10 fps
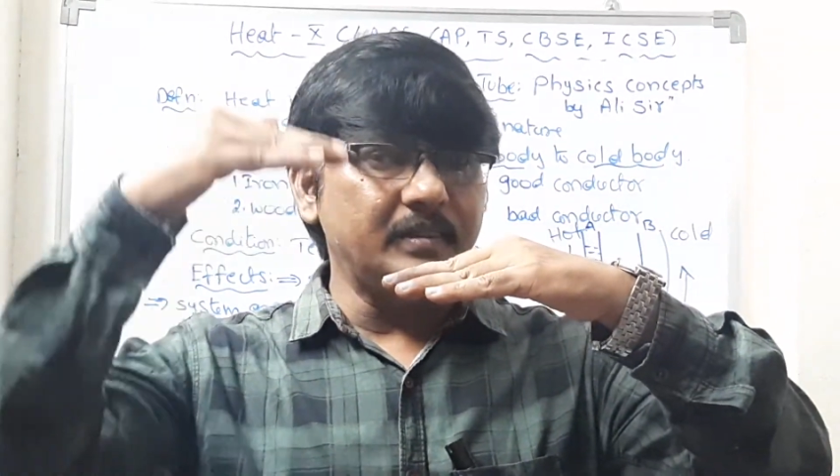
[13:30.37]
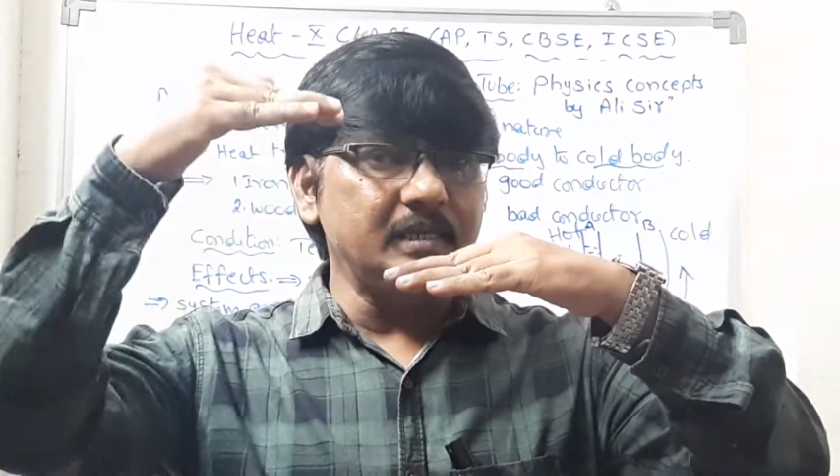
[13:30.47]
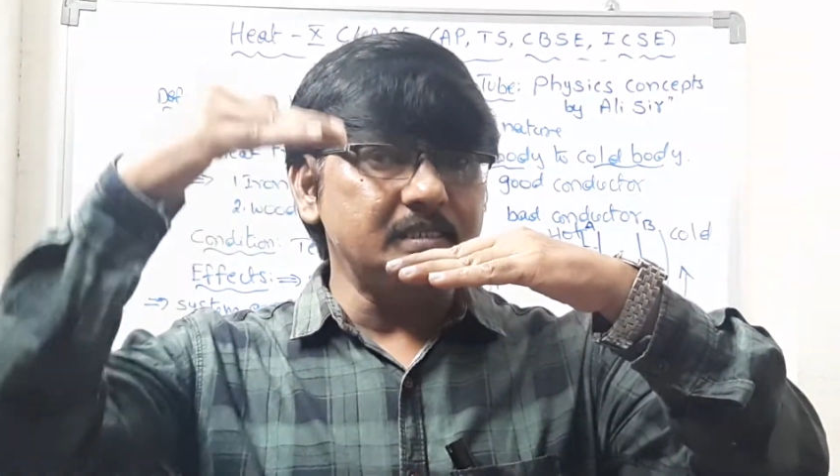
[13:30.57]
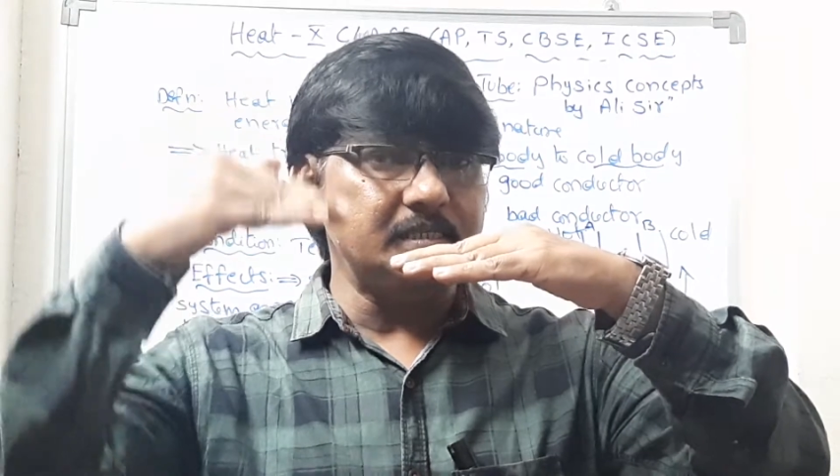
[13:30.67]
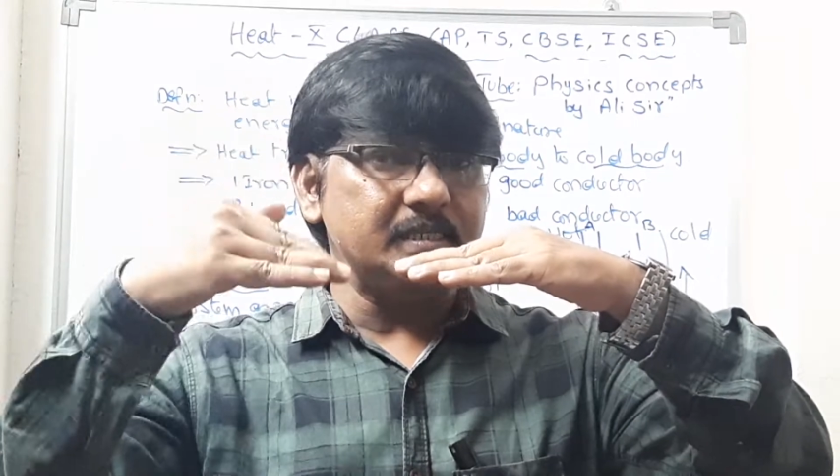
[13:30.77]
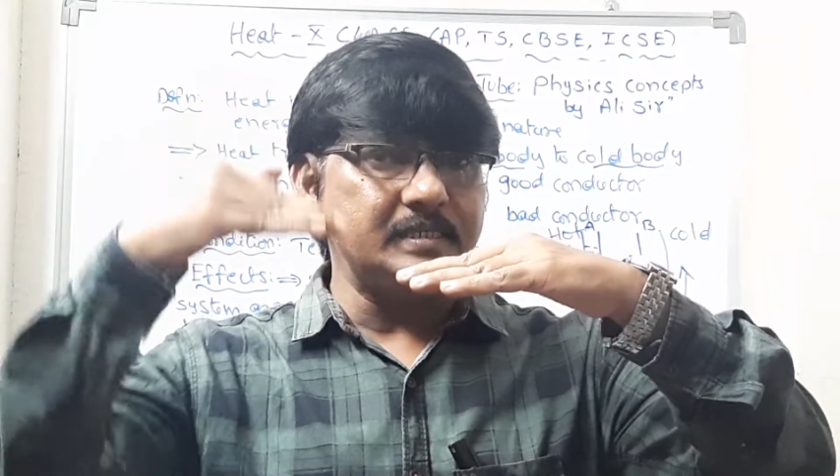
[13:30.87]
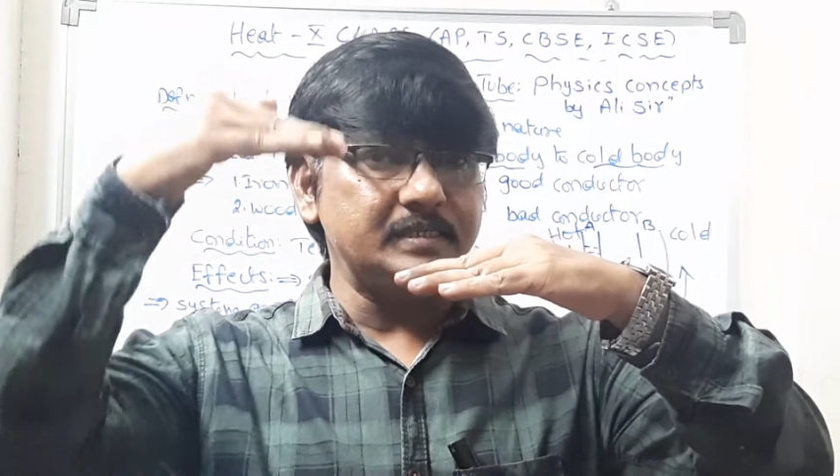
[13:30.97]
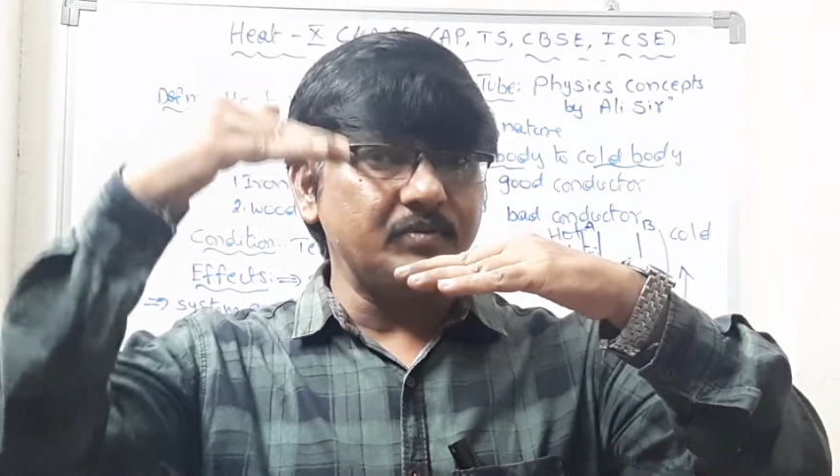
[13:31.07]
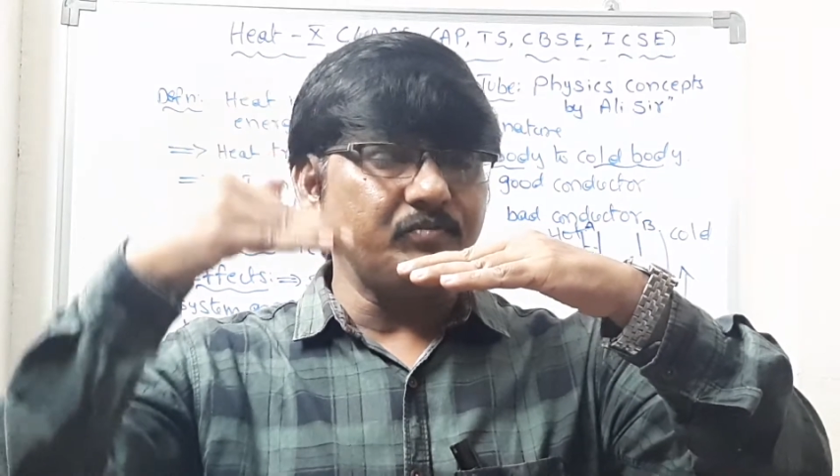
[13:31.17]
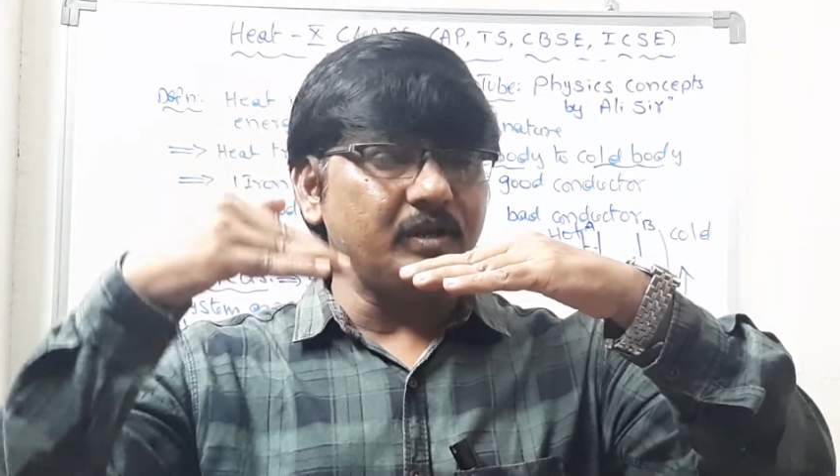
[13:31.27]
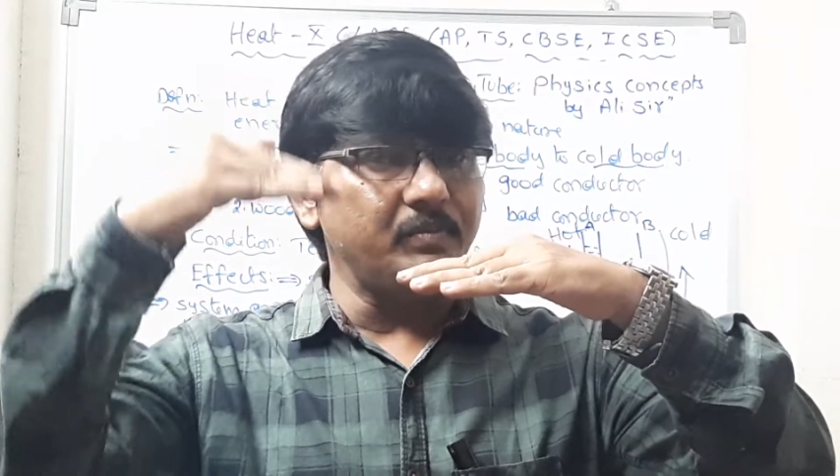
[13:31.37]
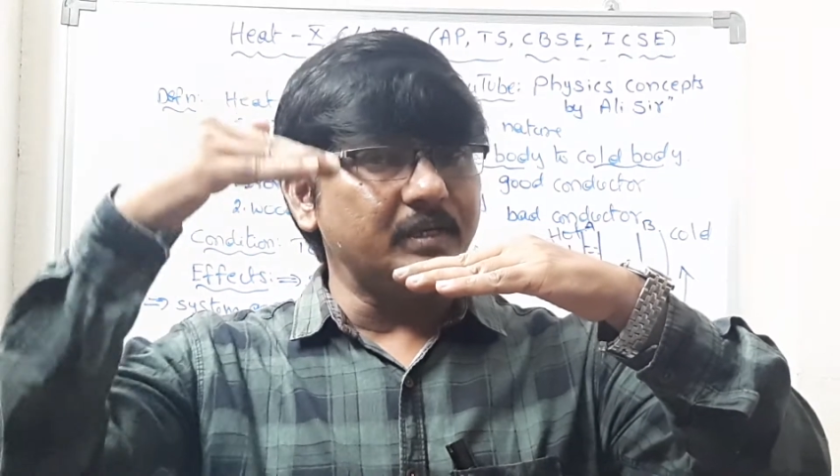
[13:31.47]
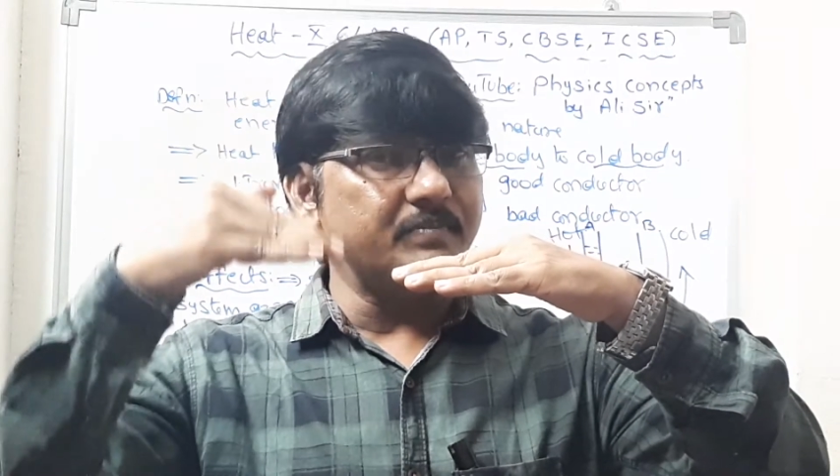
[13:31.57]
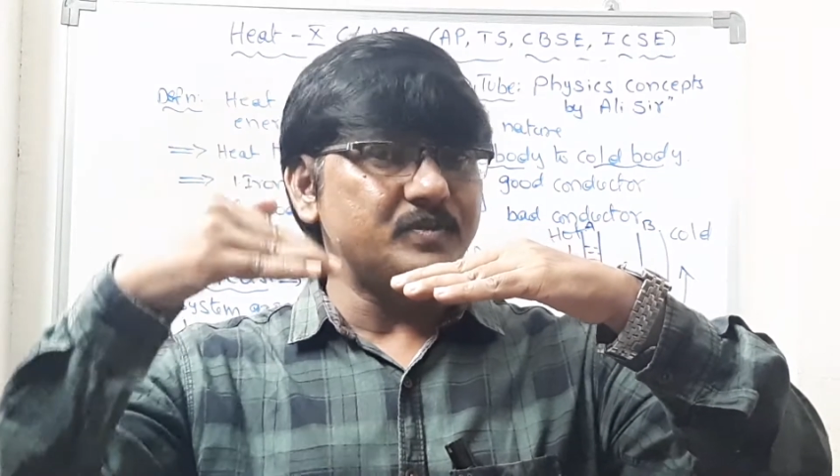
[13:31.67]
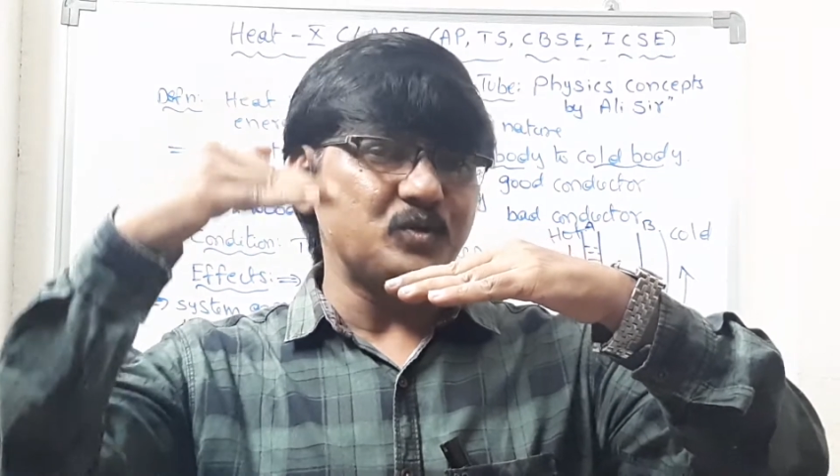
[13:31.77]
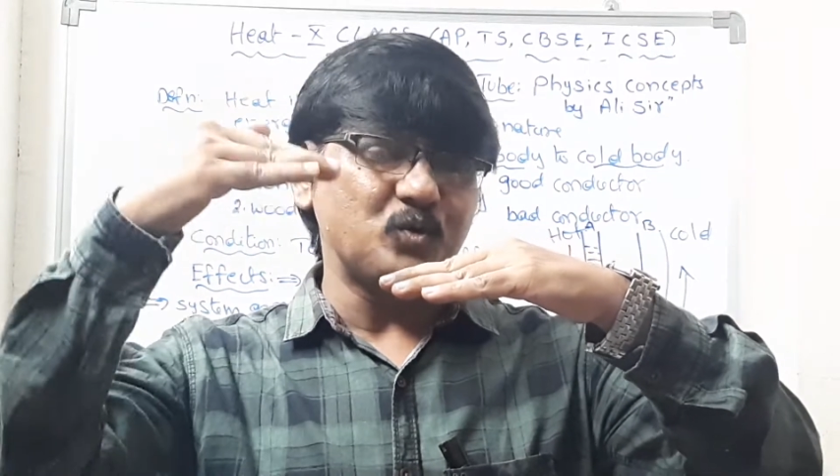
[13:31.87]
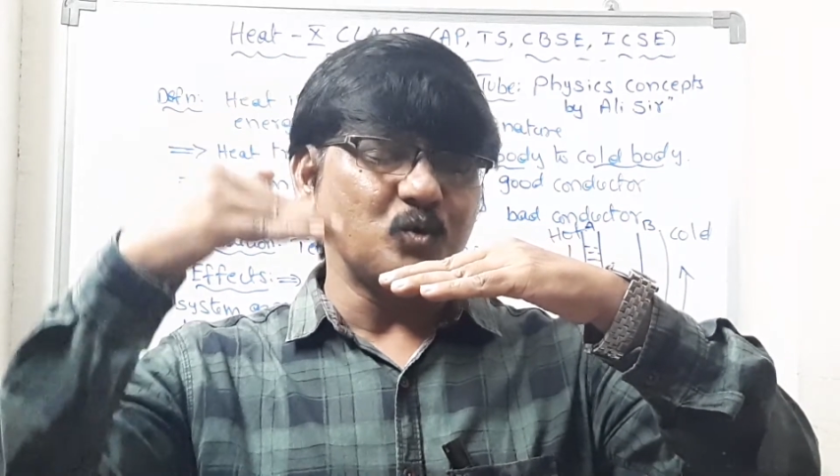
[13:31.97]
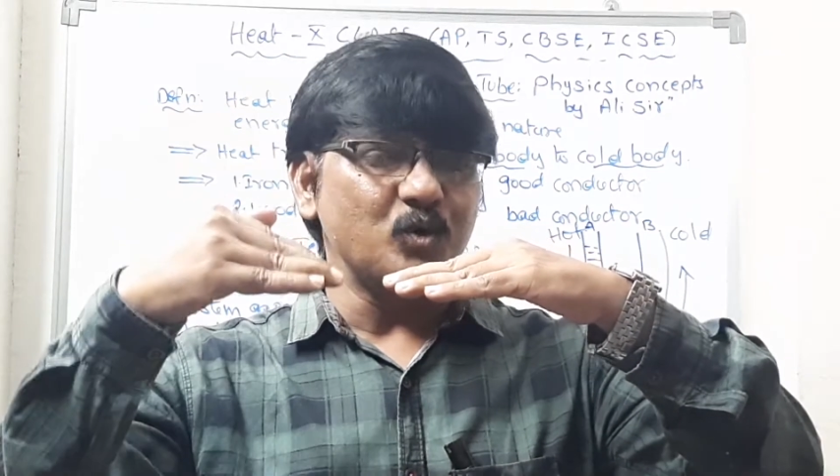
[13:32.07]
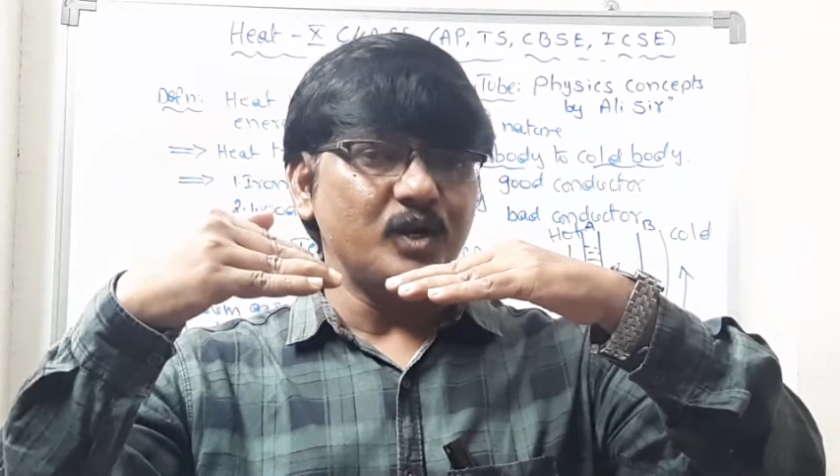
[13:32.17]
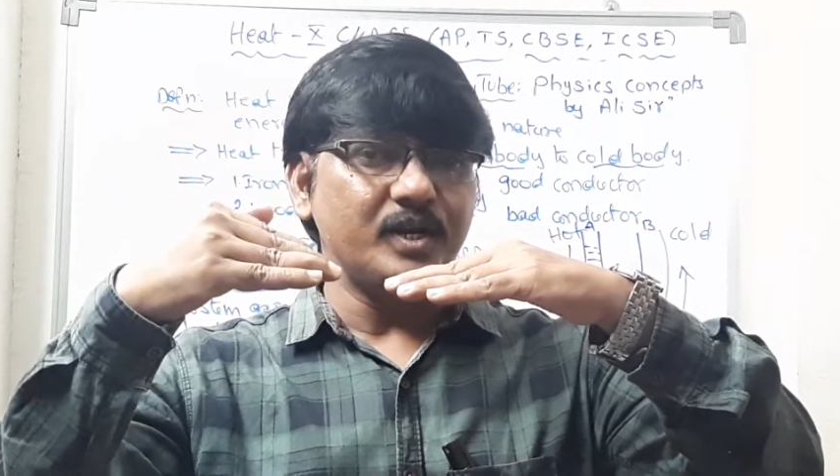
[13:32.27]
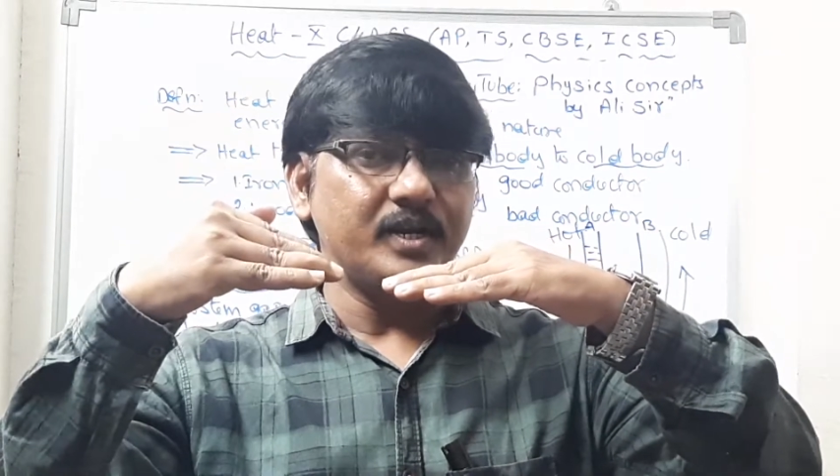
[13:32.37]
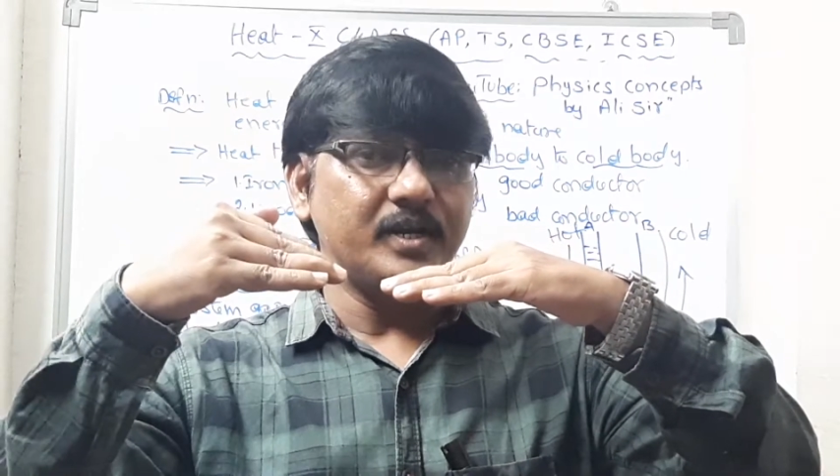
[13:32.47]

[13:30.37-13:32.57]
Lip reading: This system will become so cool,